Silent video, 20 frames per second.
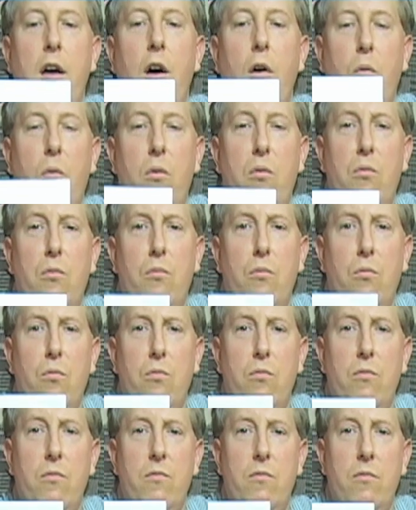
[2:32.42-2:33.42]

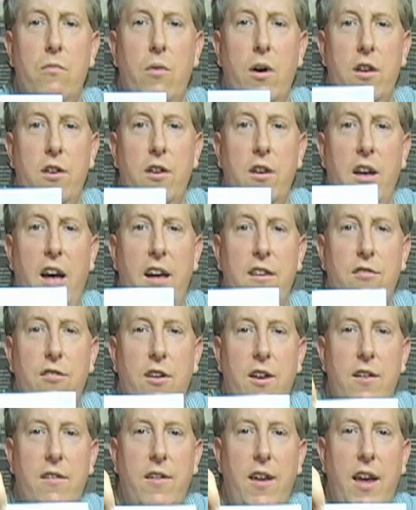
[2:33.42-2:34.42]
as you
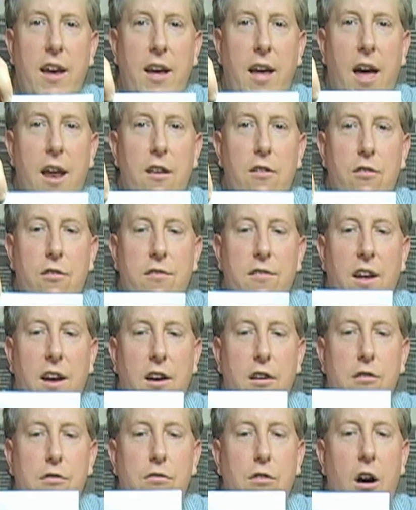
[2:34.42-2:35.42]
can see, it kind of looks like
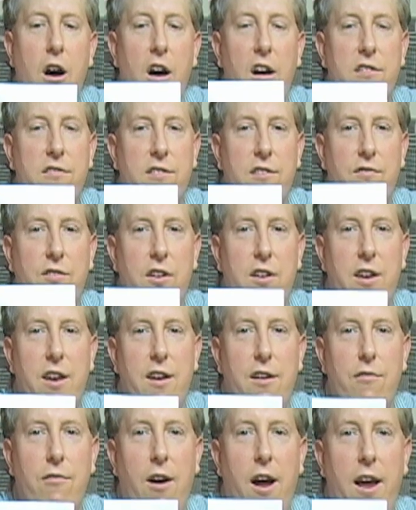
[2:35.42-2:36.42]
a cross if you did
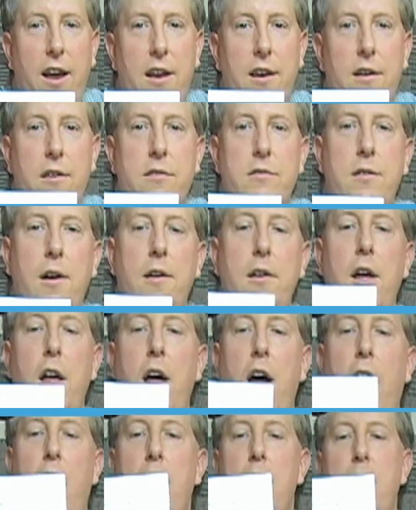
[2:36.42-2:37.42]
it right.
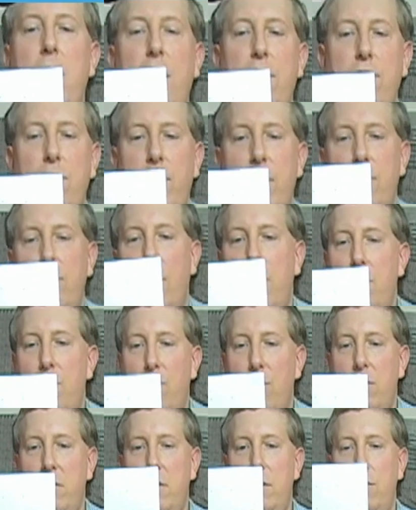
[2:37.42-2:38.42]
Measurements are
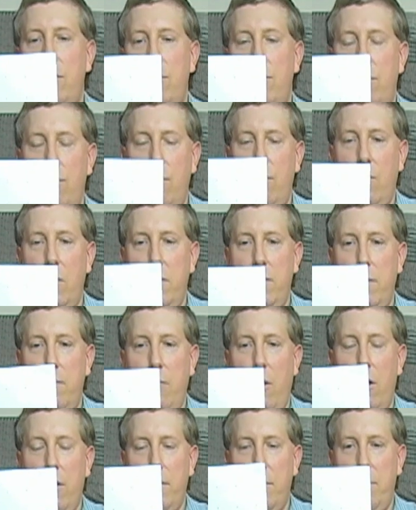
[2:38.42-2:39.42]
important. You do want them
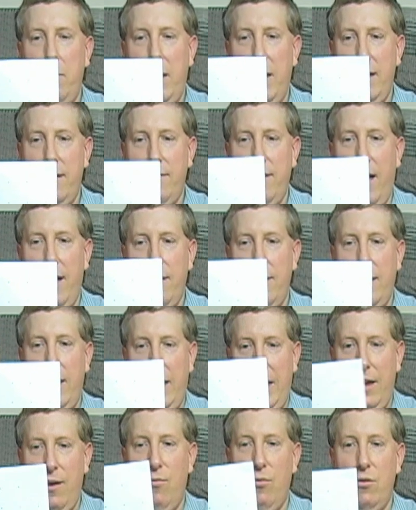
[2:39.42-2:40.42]
all to be exactly
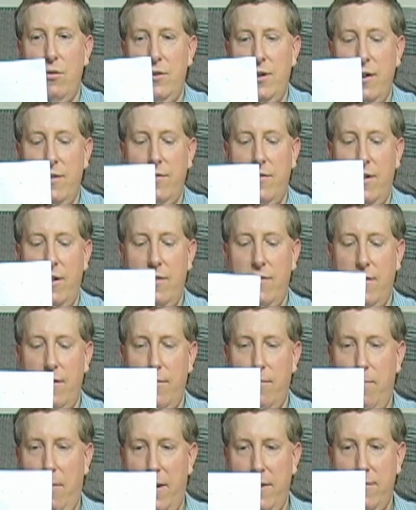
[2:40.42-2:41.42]
equal distance
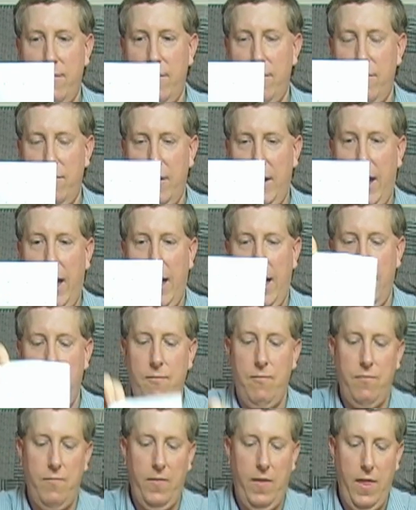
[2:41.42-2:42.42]
as best as you can.
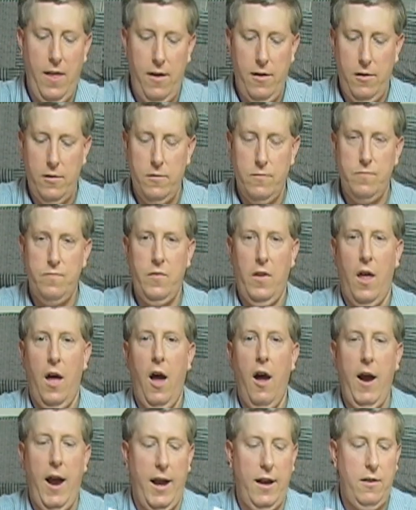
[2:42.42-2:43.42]

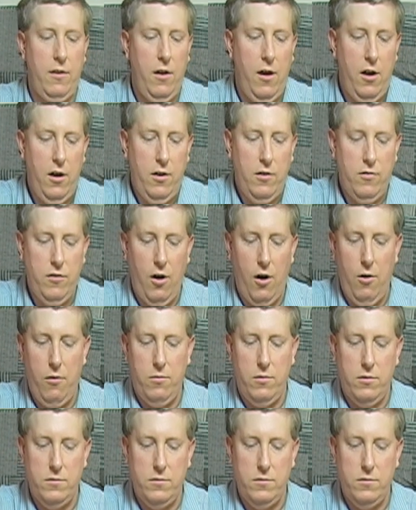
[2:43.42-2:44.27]
Alright, so